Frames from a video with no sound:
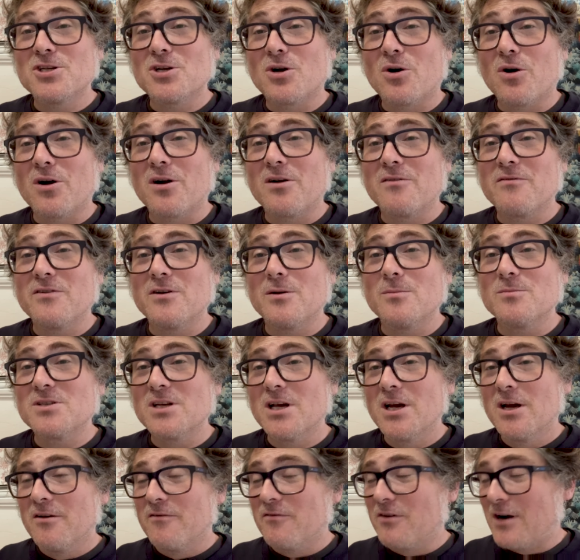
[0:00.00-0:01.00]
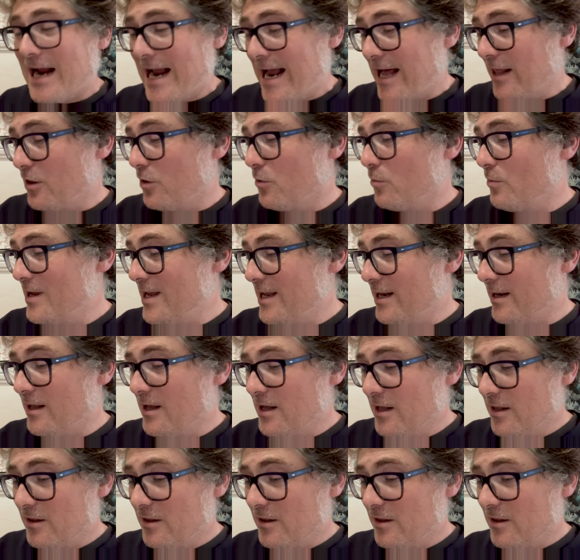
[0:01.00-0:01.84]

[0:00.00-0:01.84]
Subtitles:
horror films for Halloween.